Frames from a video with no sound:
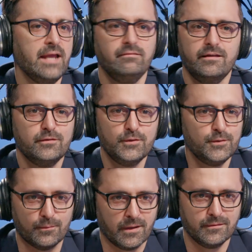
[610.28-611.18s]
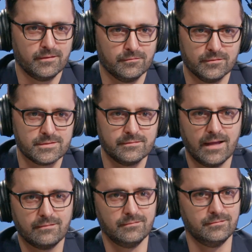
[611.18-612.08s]
And there too, under the influence of
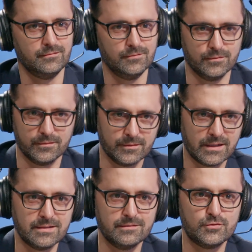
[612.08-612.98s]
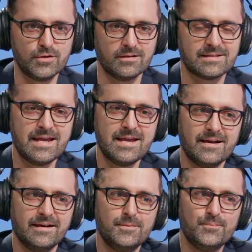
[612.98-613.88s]
alcohol or kind of drugs.
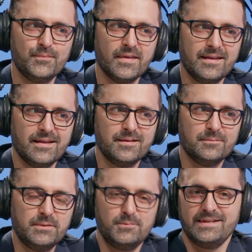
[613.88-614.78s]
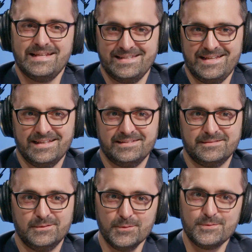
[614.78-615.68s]
But one can say that
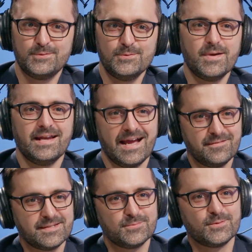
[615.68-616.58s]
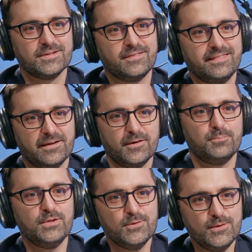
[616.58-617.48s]
those two might have some sort of
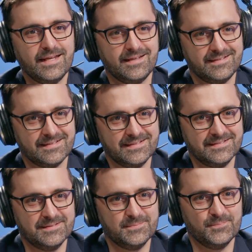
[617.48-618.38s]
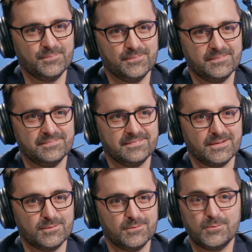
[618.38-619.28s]
therapeutic
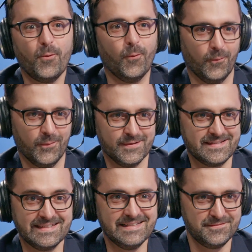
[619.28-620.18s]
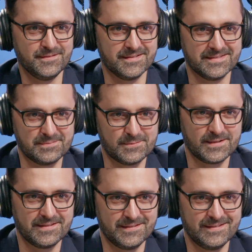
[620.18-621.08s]
role or significance,
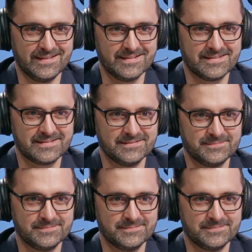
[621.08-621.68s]
among other things.